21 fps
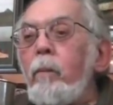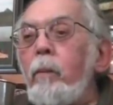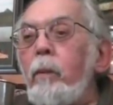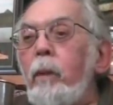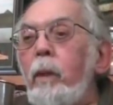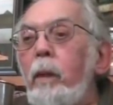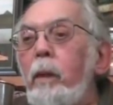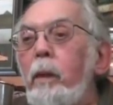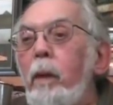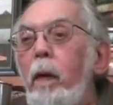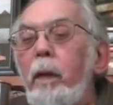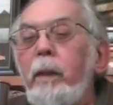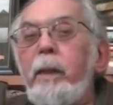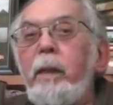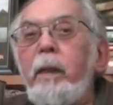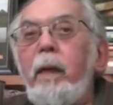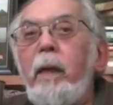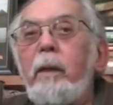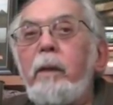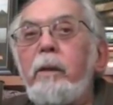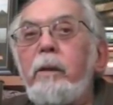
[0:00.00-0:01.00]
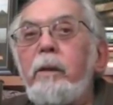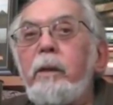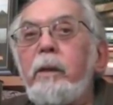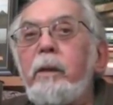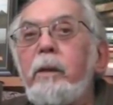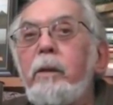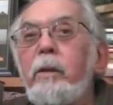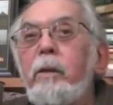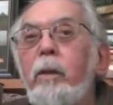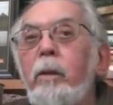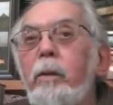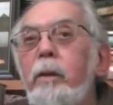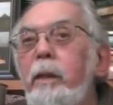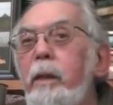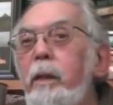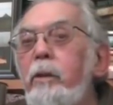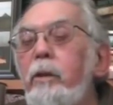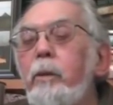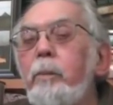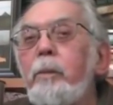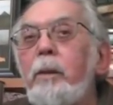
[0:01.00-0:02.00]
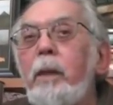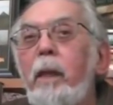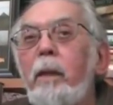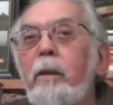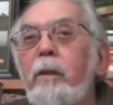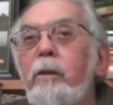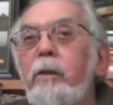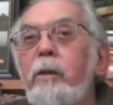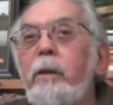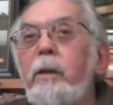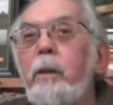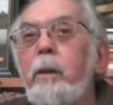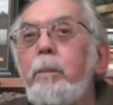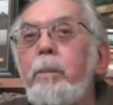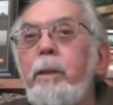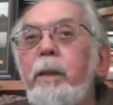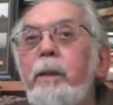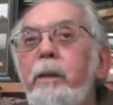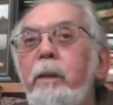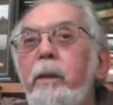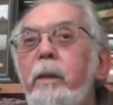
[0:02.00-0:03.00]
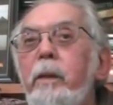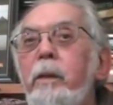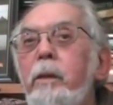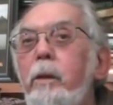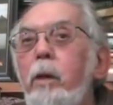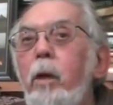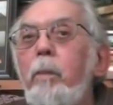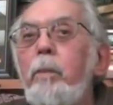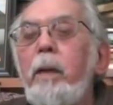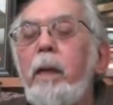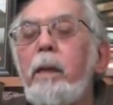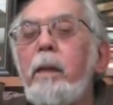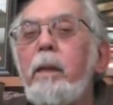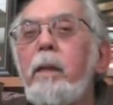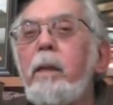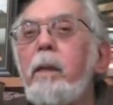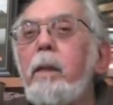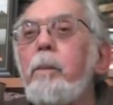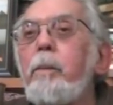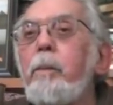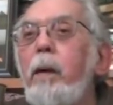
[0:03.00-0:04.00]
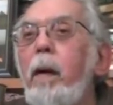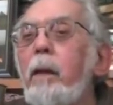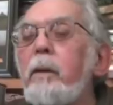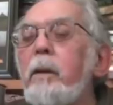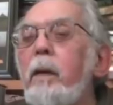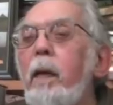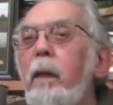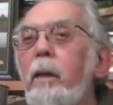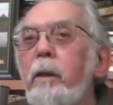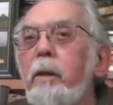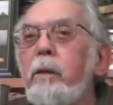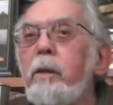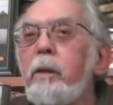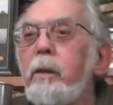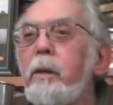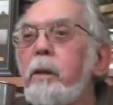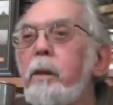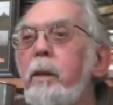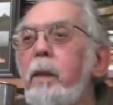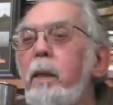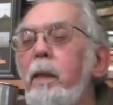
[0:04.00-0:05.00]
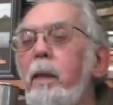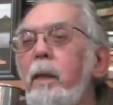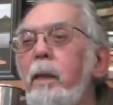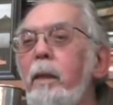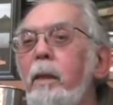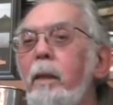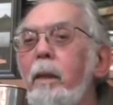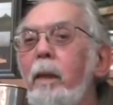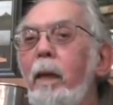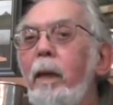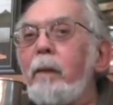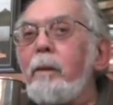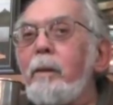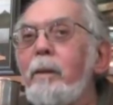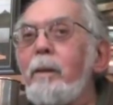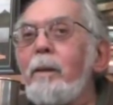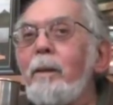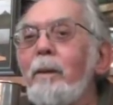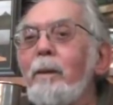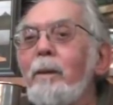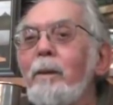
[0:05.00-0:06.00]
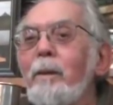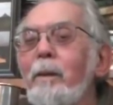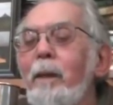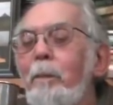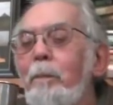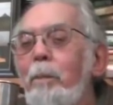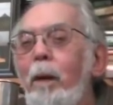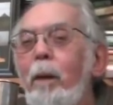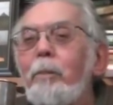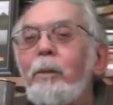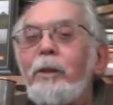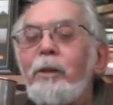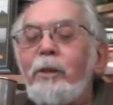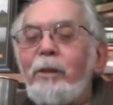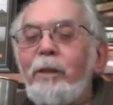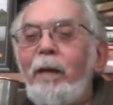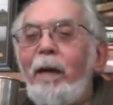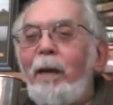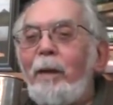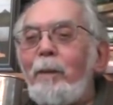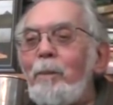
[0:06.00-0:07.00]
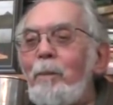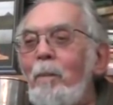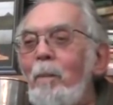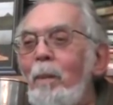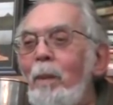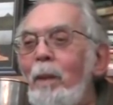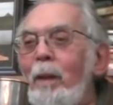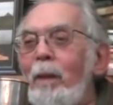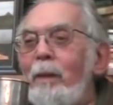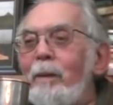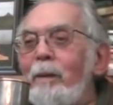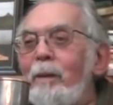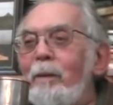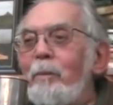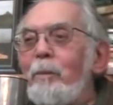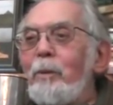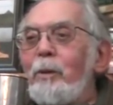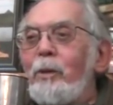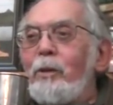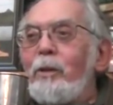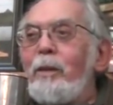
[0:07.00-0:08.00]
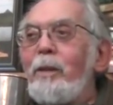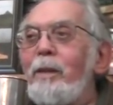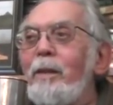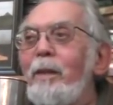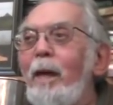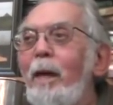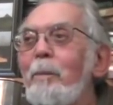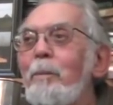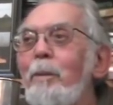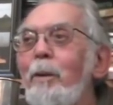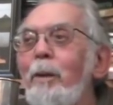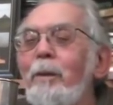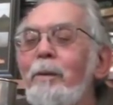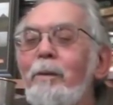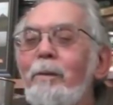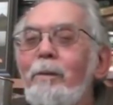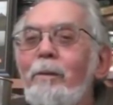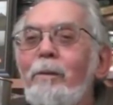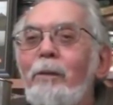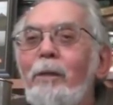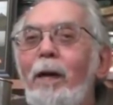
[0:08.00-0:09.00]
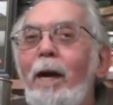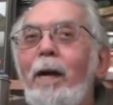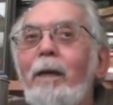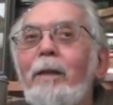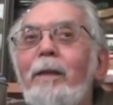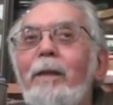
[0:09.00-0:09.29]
an archaeologist's or an Egyptologist's opinion is no better than a proctologist's. And they published that, which did not put Shock